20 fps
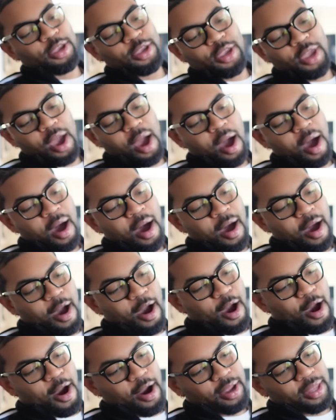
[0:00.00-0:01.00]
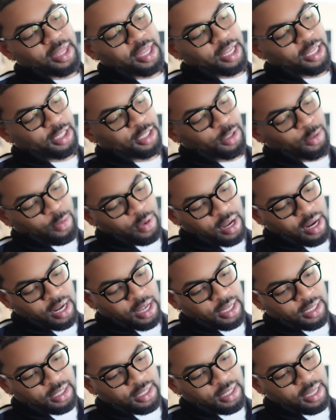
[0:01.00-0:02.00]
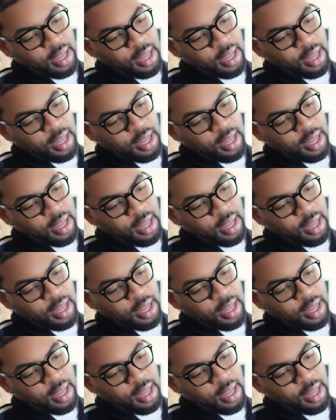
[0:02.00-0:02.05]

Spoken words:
Y'all are the sweetest.